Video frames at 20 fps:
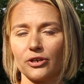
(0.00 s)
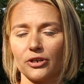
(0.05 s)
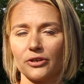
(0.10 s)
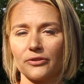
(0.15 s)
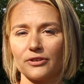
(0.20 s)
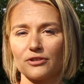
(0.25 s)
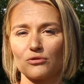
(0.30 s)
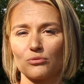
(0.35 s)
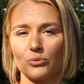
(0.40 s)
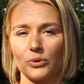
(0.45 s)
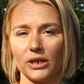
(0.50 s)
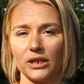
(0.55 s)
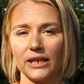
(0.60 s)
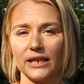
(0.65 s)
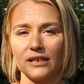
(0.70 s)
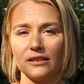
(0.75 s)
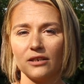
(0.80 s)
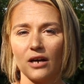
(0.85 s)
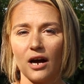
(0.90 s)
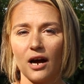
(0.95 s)
dearth is
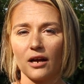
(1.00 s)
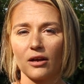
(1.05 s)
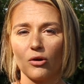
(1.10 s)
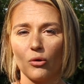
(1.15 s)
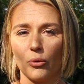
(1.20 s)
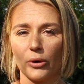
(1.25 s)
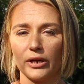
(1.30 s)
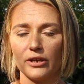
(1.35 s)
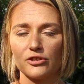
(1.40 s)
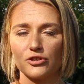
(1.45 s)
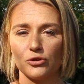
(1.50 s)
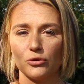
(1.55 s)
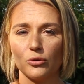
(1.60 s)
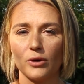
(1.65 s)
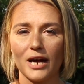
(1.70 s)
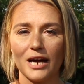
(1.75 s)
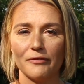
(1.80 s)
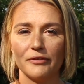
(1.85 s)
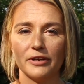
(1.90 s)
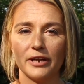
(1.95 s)
really not going to
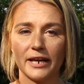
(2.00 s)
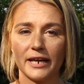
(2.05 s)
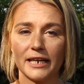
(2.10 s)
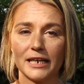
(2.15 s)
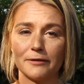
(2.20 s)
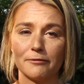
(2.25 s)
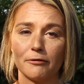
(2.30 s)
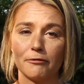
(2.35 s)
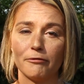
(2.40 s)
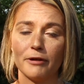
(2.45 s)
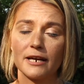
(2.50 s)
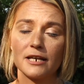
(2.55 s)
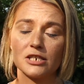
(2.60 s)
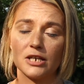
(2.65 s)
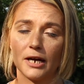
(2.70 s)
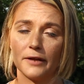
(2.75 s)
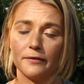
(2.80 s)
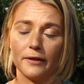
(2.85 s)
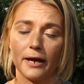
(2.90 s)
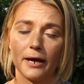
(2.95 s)
have a negative effect
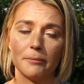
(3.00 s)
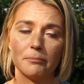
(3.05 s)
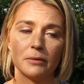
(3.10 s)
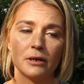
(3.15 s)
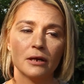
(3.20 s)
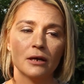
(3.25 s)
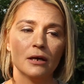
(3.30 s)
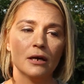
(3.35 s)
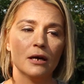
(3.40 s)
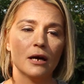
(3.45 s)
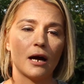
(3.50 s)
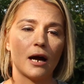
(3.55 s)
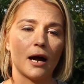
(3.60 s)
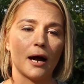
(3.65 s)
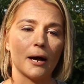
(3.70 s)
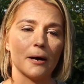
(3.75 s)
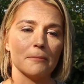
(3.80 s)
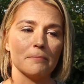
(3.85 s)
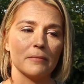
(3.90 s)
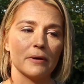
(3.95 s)
on them.
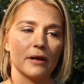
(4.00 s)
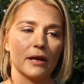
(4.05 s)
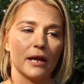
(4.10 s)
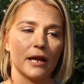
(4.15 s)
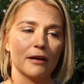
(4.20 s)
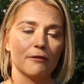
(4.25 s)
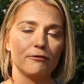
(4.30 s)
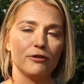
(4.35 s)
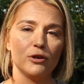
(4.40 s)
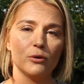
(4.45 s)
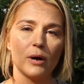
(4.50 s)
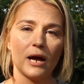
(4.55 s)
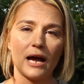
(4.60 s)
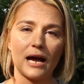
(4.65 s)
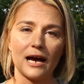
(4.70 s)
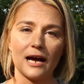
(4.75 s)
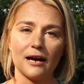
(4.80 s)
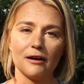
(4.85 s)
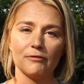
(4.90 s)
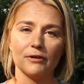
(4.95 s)
If you
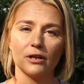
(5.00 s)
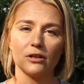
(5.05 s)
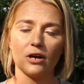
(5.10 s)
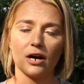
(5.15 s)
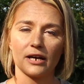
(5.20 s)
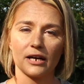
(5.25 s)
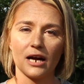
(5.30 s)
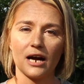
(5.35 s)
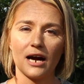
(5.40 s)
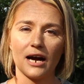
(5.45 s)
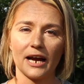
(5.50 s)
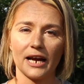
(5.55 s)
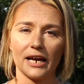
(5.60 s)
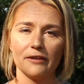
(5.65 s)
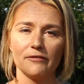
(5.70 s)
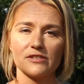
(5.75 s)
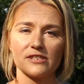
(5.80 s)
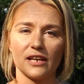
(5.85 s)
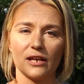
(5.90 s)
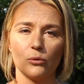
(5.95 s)
have a lot of
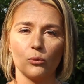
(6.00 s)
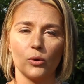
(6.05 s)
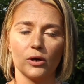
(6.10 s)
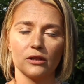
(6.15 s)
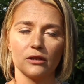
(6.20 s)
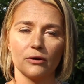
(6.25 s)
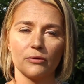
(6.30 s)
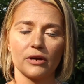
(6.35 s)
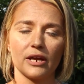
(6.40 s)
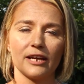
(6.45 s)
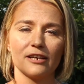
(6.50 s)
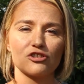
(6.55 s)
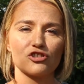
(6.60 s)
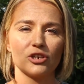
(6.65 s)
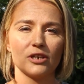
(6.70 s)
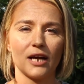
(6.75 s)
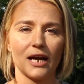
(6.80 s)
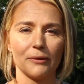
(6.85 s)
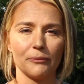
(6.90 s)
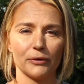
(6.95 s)
hives in one
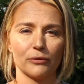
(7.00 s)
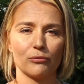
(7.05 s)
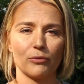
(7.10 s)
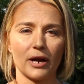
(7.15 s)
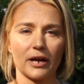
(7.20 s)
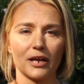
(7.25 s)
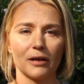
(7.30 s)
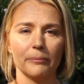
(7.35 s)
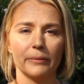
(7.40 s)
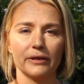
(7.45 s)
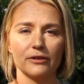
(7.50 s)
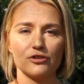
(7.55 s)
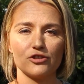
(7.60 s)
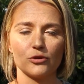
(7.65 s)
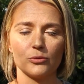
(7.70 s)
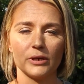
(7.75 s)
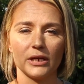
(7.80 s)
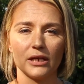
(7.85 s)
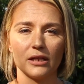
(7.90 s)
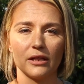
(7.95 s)
location, I would recommend
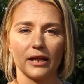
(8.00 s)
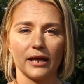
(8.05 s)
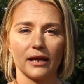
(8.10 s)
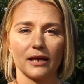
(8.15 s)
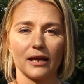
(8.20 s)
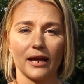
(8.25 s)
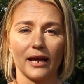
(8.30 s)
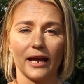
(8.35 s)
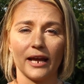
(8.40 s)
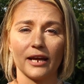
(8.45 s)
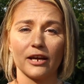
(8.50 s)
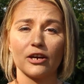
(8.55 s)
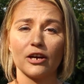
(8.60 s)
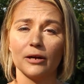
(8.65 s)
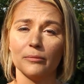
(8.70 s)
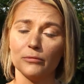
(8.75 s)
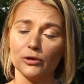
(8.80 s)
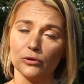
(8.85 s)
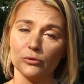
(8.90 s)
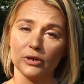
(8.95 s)
doing like a
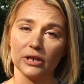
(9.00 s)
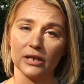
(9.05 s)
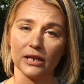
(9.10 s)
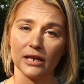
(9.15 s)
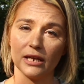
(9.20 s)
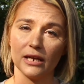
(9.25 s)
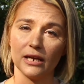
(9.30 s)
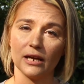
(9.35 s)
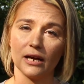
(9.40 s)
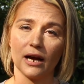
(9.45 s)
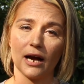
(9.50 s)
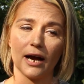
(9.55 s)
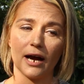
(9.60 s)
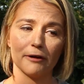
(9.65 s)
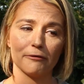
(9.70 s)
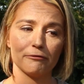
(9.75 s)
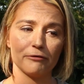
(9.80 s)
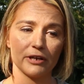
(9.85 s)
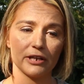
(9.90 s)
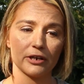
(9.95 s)
community
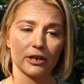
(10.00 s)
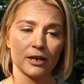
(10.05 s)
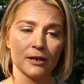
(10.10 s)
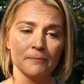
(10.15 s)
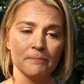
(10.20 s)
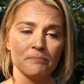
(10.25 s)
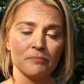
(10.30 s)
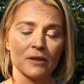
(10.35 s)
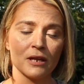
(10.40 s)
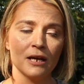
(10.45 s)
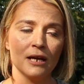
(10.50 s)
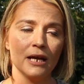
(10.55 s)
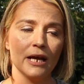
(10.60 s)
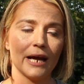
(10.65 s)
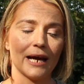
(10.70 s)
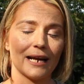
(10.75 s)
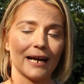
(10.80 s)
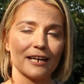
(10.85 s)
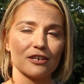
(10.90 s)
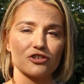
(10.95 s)
feeder,
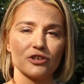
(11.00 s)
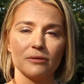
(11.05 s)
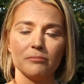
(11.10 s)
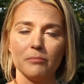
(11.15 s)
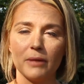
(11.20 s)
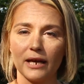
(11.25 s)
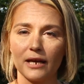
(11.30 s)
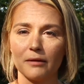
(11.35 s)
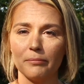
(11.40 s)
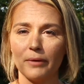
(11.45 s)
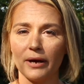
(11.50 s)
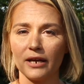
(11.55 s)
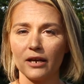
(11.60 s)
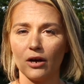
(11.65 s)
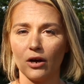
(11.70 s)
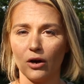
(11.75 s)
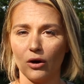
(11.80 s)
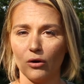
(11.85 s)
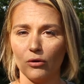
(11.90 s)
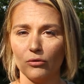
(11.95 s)
and I actually make my
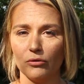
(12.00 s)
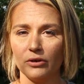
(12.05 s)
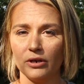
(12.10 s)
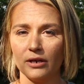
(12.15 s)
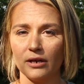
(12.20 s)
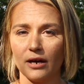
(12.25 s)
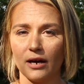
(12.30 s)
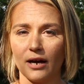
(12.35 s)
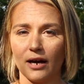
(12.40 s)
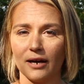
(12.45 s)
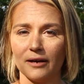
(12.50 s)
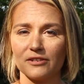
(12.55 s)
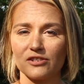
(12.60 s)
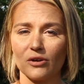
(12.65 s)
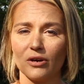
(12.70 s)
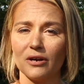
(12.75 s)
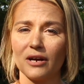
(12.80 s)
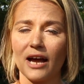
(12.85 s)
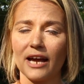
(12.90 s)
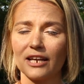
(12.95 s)
own.
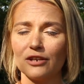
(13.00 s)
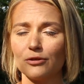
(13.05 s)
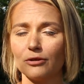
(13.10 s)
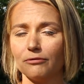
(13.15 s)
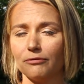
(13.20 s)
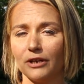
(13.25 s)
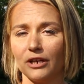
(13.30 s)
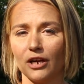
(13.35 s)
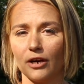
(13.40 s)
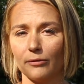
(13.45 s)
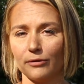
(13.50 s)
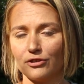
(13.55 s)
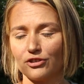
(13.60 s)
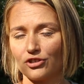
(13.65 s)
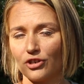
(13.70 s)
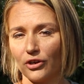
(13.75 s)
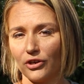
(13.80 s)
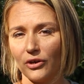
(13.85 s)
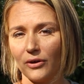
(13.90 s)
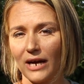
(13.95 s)
So I can do a video and
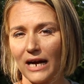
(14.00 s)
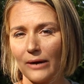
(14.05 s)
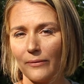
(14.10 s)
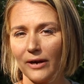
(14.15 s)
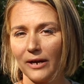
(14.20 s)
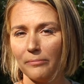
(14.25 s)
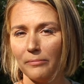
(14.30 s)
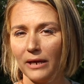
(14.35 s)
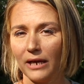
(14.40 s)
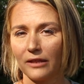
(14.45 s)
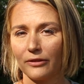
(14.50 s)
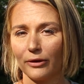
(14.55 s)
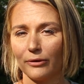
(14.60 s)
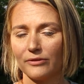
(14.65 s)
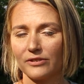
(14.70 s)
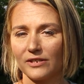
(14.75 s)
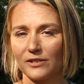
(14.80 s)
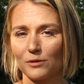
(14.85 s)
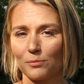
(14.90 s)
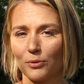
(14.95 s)
show you how I make
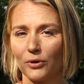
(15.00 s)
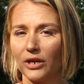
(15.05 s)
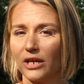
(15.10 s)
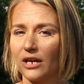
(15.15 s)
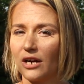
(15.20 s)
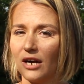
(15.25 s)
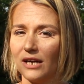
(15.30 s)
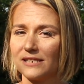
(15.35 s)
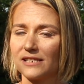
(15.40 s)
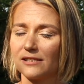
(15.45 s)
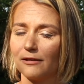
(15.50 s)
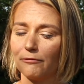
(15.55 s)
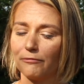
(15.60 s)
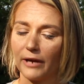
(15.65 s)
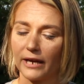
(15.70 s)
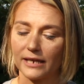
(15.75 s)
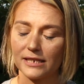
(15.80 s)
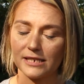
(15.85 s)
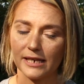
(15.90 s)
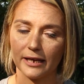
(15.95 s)
those. It's pretty cost
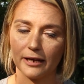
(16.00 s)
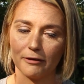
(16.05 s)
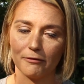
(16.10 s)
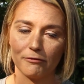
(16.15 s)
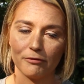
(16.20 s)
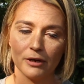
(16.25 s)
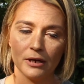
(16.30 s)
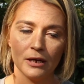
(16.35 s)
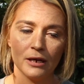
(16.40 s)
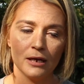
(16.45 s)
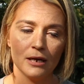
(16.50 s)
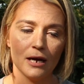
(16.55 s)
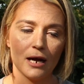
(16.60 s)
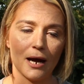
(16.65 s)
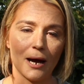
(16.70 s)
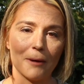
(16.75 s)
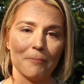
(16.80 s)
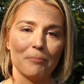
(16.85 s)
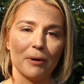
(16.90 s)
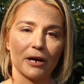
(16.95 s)
effective.
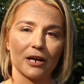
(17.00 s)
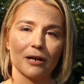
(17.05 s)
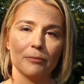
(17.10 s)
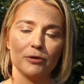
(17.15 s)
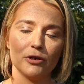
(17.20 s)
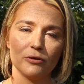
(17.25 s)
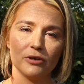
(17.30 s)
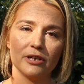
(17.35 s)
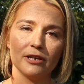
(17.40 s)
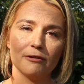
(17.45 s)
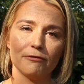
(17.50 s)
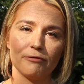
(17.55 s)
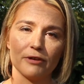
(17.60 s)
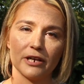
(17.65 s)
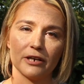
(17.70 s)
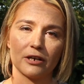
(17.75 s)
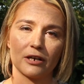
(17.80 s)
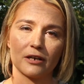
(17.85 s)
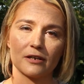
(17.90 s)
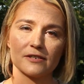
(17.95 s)
But community
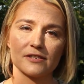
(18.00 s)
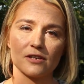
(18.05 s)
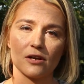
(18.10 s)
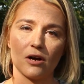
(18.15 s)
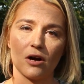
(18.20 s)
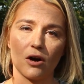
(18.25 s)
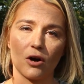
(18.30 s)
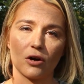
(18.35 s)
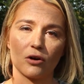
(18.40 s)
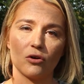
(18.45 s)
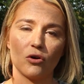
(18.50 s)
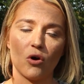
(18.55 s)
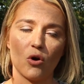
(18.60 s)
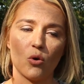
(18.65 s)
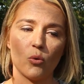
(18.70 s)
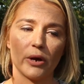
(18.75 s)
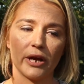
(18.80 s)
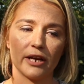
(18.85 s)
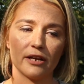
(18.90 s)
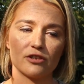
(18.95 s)
feeders are
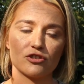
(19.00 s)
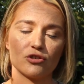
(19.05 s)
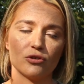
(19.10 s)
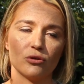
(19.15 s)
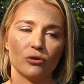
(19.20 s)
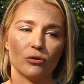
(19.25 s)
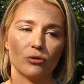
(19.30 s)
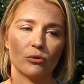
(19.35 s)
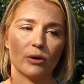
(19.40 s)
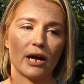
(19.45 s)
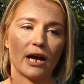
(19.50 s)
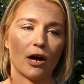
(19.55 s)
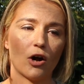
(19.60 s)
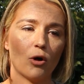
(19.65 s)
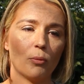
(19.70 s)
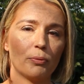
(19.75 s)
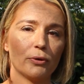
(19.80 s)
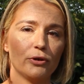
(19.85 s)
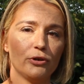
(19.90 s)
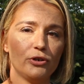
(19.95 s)
going to
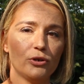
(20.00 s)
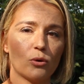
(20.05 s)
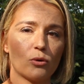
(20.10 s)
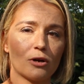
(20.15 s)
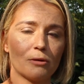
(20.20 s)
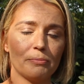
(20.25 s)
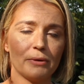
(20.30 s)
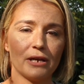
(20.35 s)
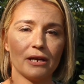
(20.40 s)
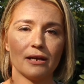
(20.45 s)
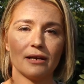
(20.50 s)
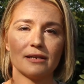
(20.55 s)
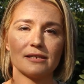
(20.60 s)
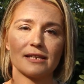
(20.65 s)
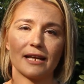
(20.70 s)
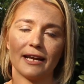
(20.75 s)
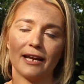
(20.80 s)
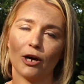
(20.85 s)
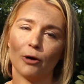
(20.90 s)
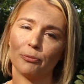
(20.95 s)
help your bees
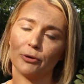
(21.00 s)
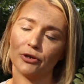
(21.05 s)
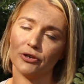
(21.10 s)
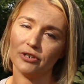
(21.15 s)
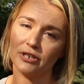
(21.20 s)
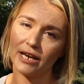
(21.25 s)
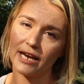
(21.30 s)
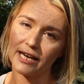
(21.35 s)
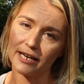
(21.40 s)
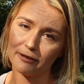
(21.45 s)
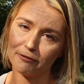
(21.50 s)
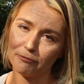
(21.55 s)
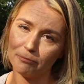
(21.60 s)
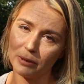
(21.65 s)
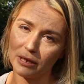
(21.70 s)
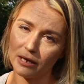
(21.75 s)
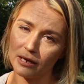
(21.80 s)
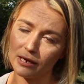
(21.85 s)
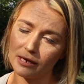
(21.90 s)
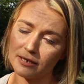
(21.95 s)
and help your native
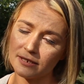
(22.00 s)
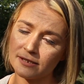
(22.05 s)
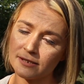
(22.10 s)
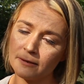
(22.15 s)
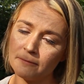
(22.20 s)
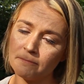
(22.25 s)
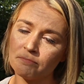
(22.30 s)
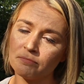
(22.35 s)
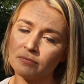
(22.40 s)
bees.